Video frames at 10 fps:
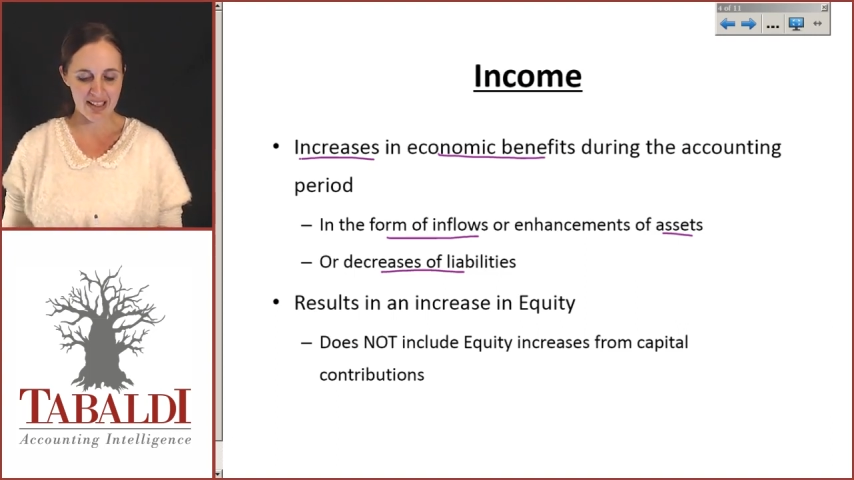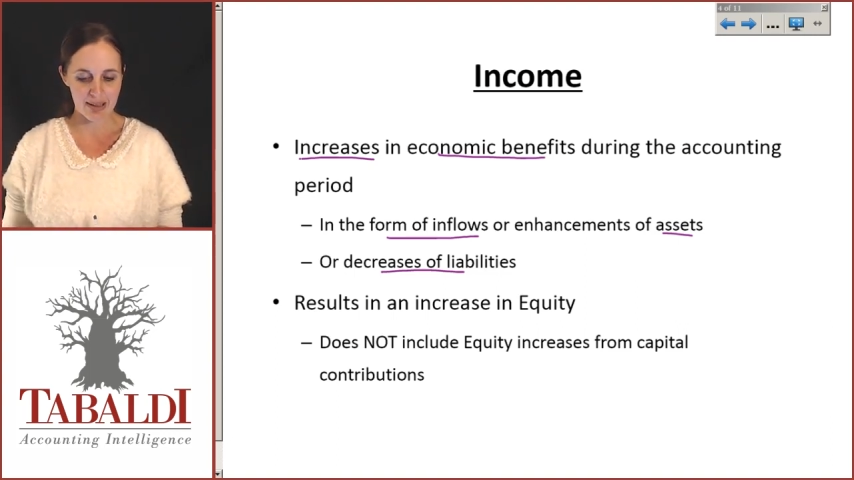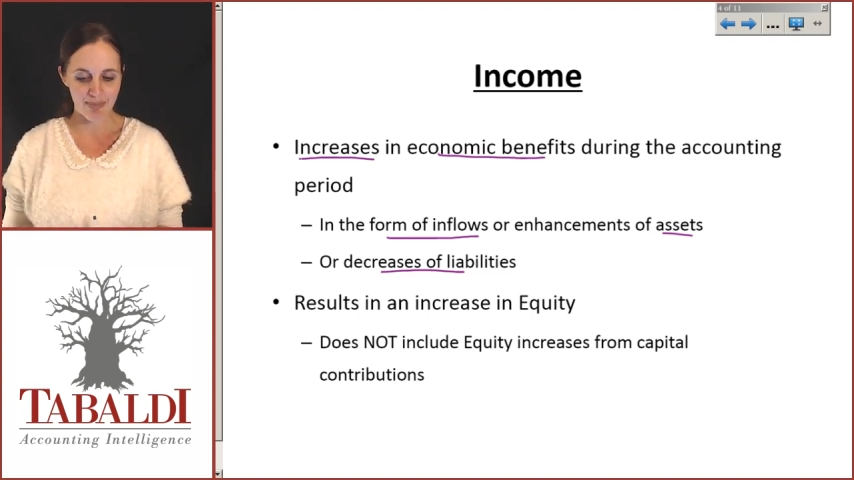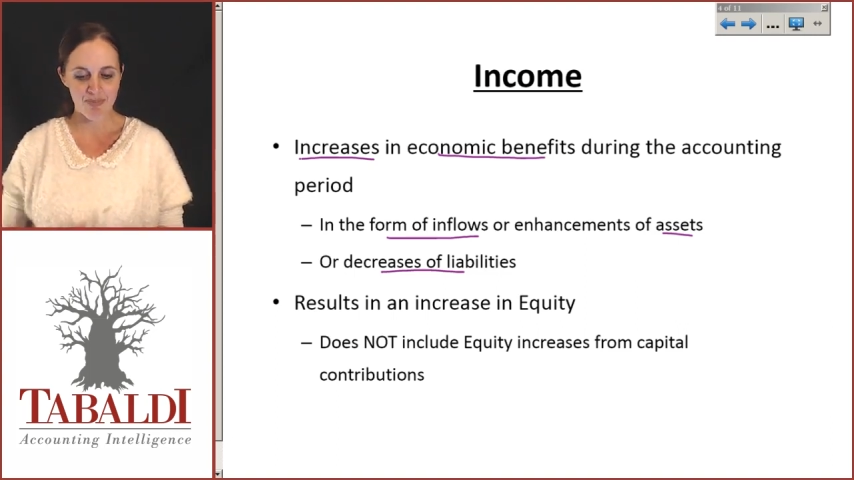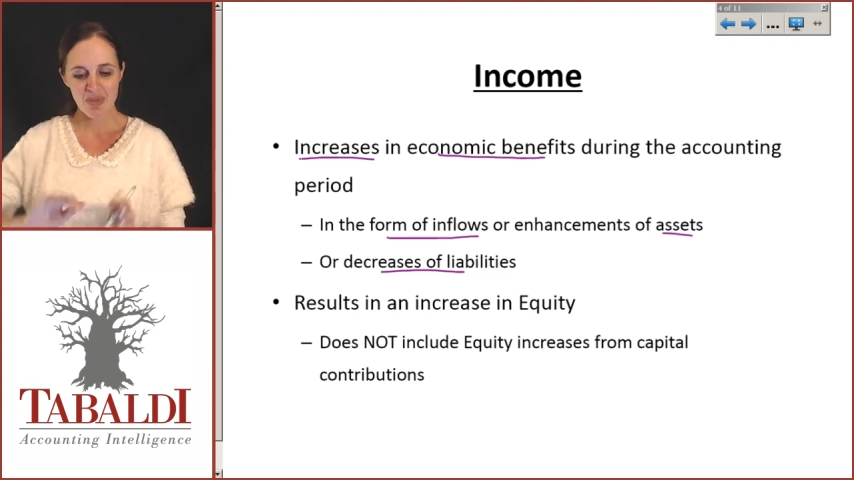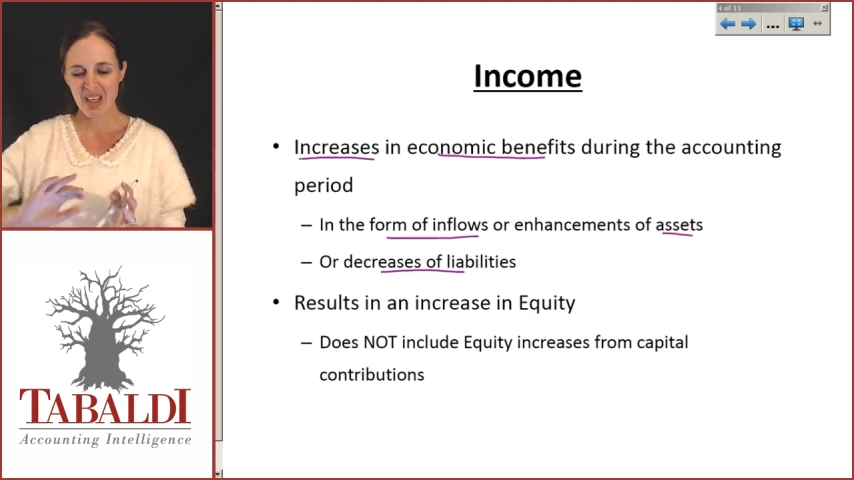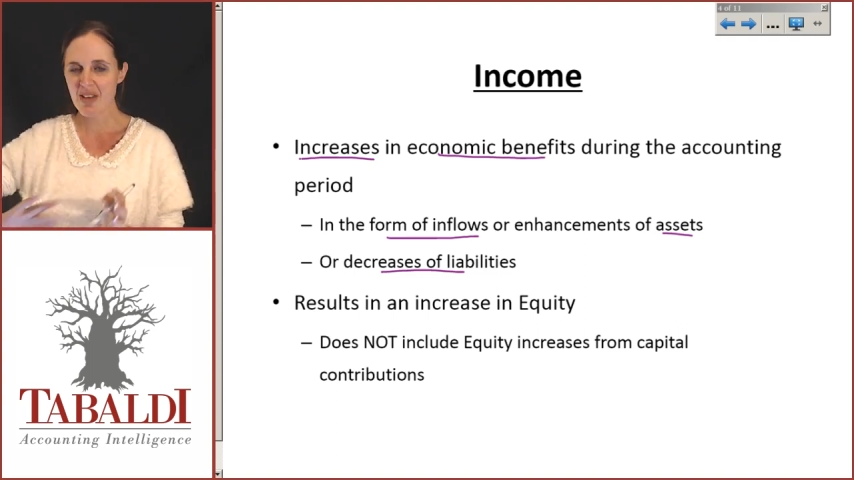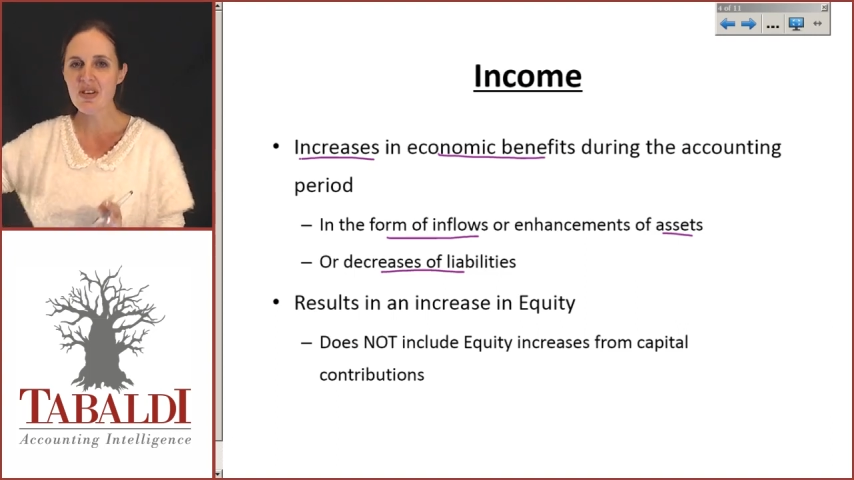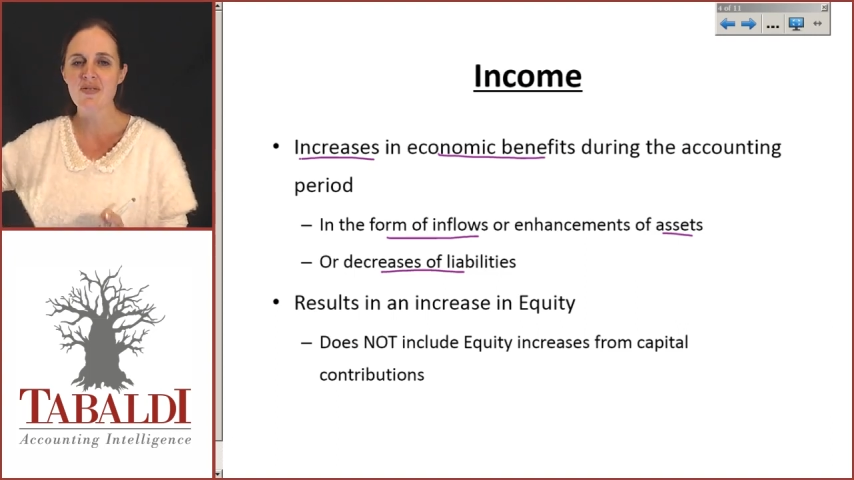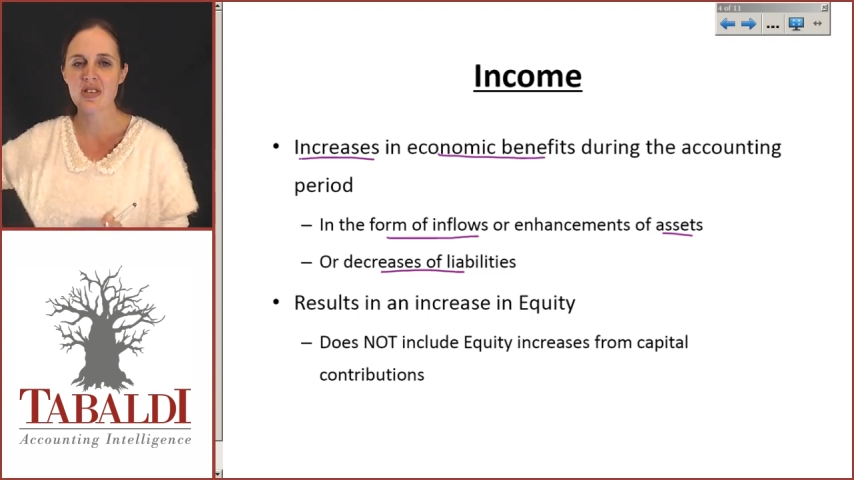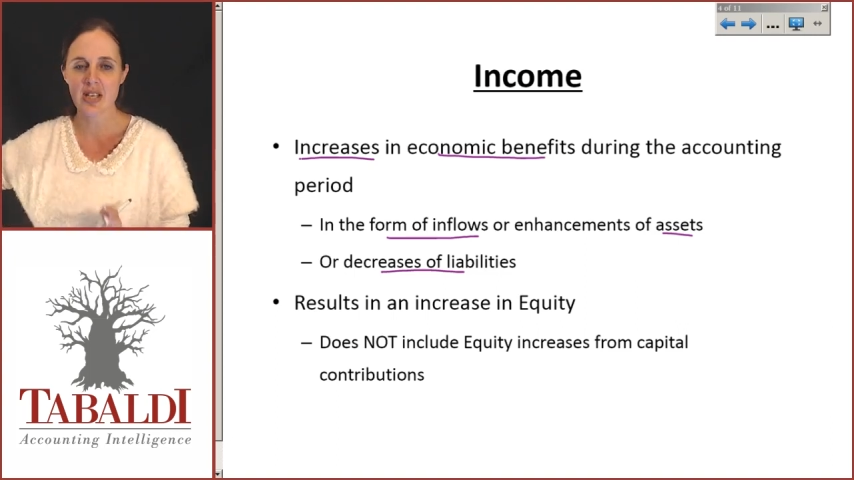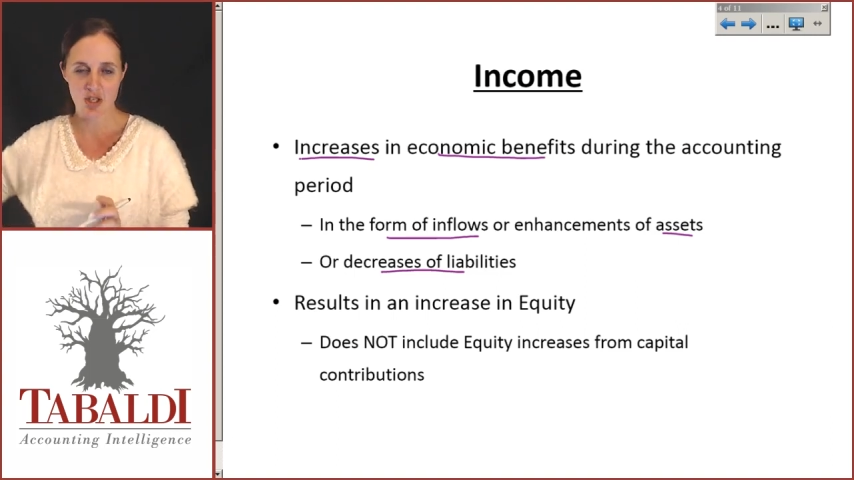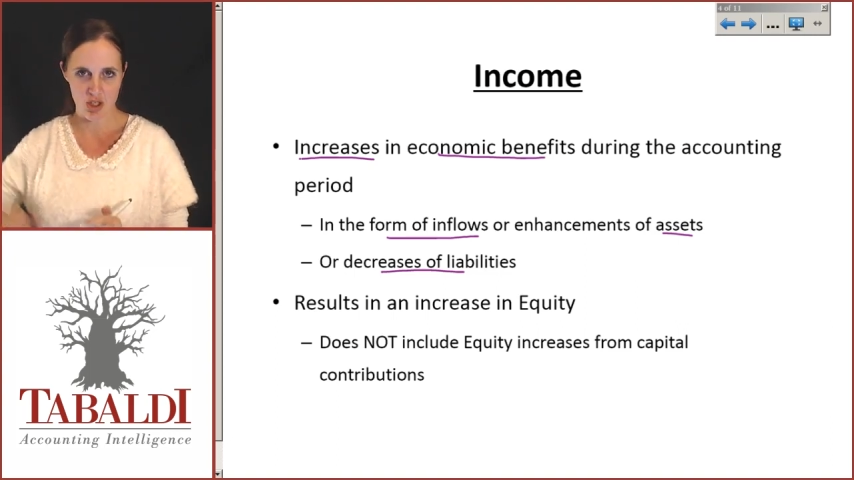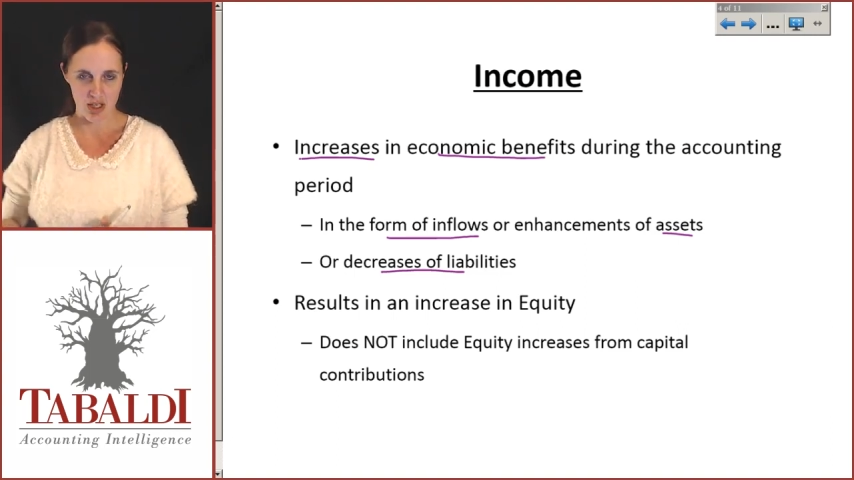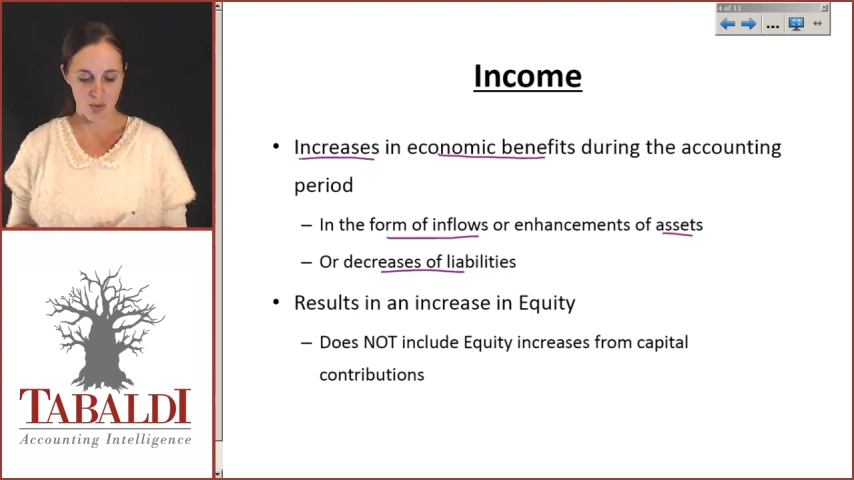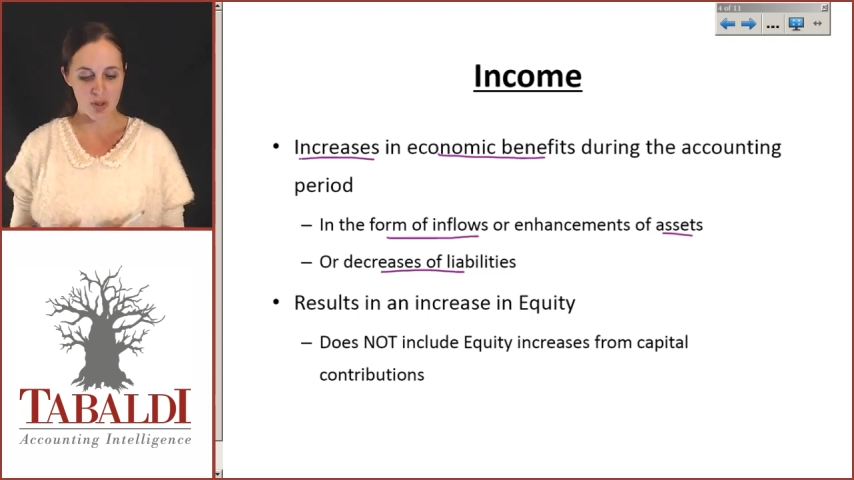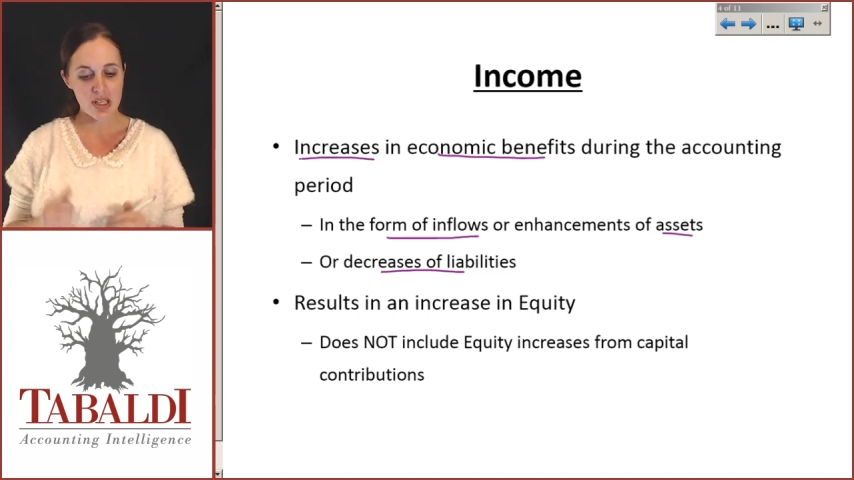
income, I haven't even touched that.